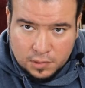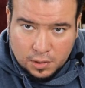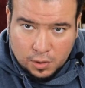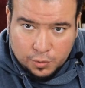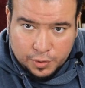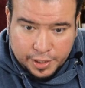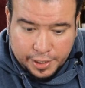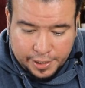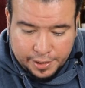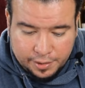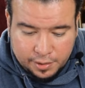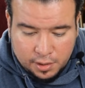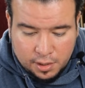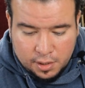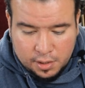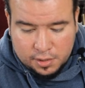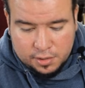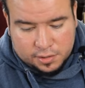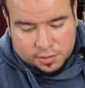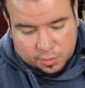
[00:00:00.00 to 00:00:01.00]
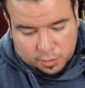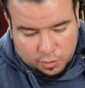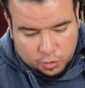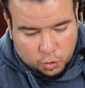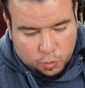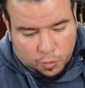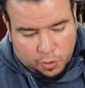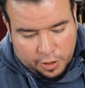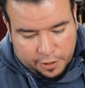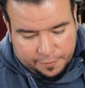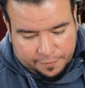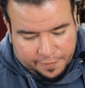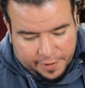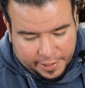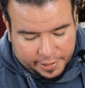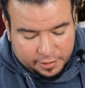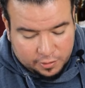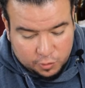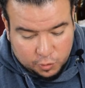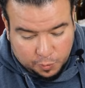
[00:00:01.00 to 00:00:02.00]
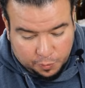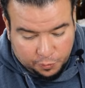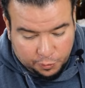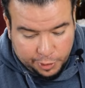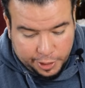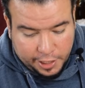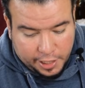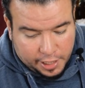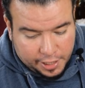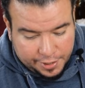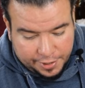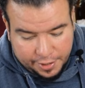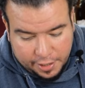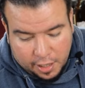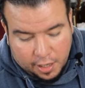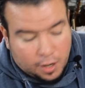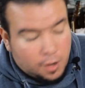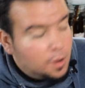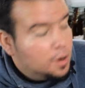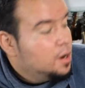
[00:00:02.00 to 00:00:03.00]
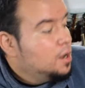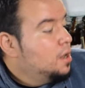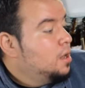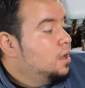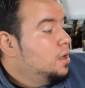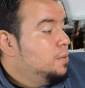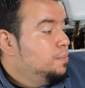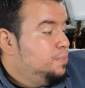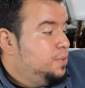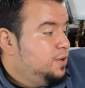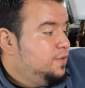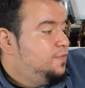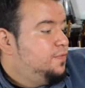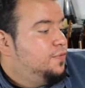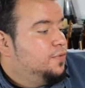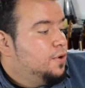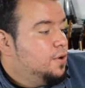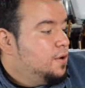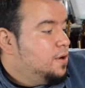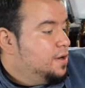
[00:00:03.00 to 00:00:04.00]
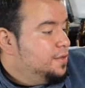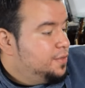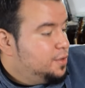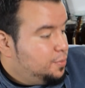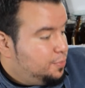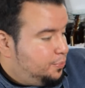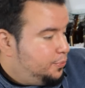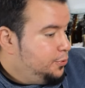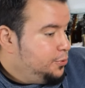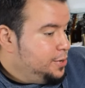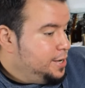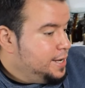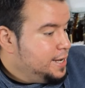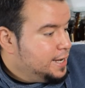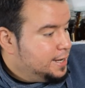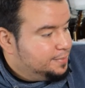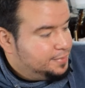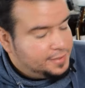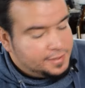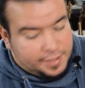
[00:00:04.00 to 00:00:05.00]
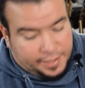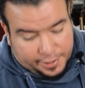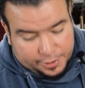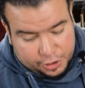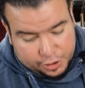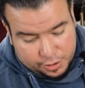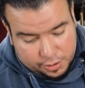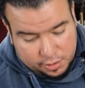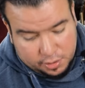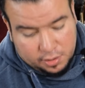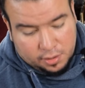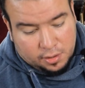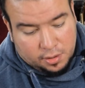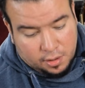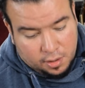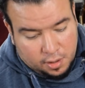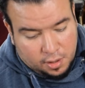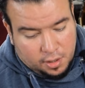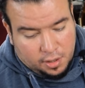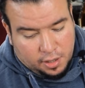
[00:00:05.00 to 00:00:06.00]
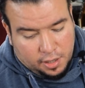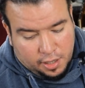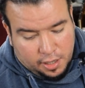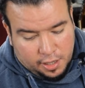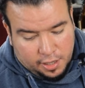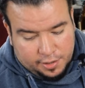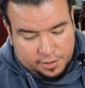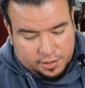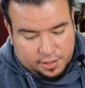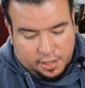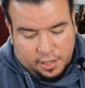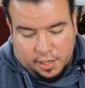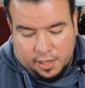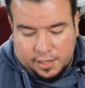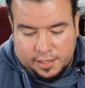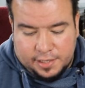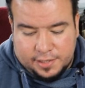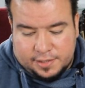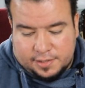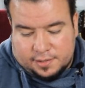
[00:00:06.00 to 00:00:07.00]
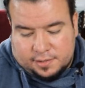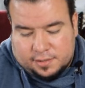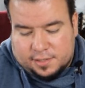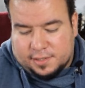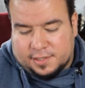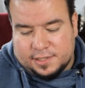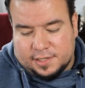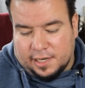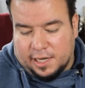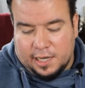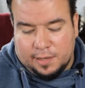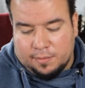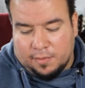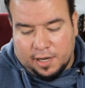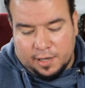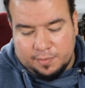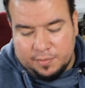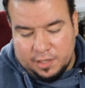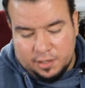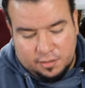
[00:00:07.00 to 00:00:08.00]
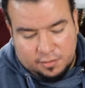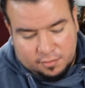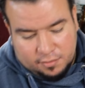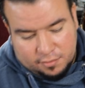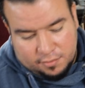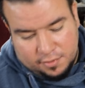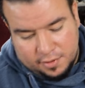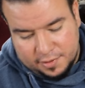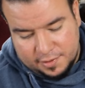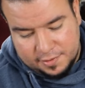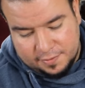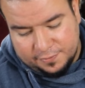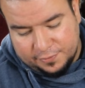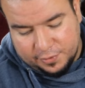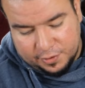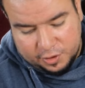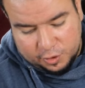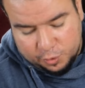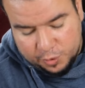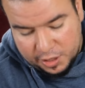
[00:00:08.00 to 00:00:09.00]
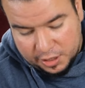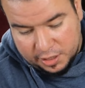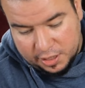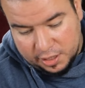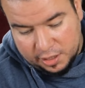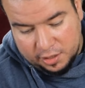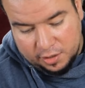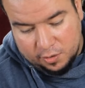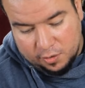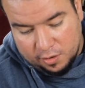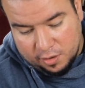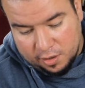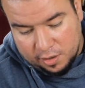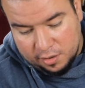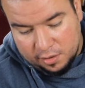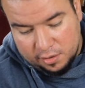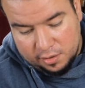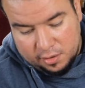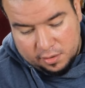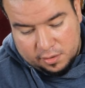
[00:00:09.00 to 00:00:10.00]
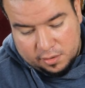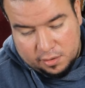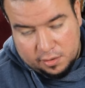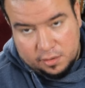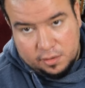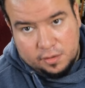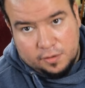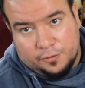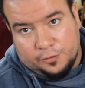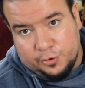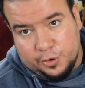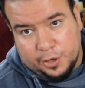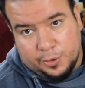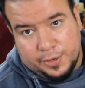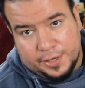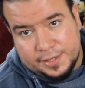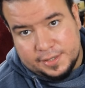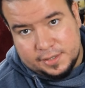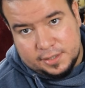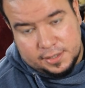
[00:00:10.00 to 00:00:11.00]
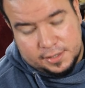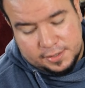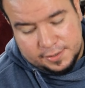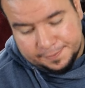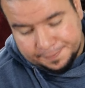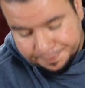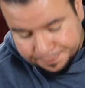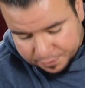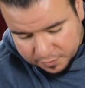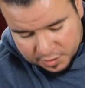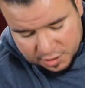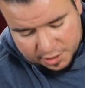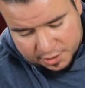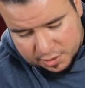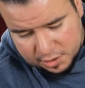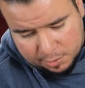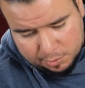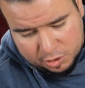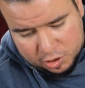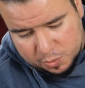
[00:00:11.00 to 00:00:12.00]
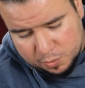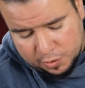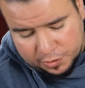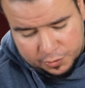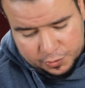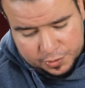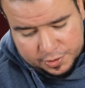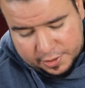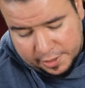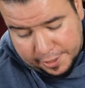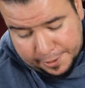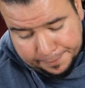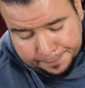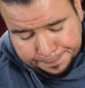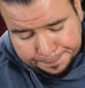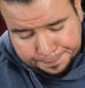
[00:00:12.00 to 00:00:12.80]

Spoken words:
Okay, so no more effect loop. We are now before the preamp section. And yeah, it's the same. I mean, it's for tweaking your frequencies. There's not much more to say.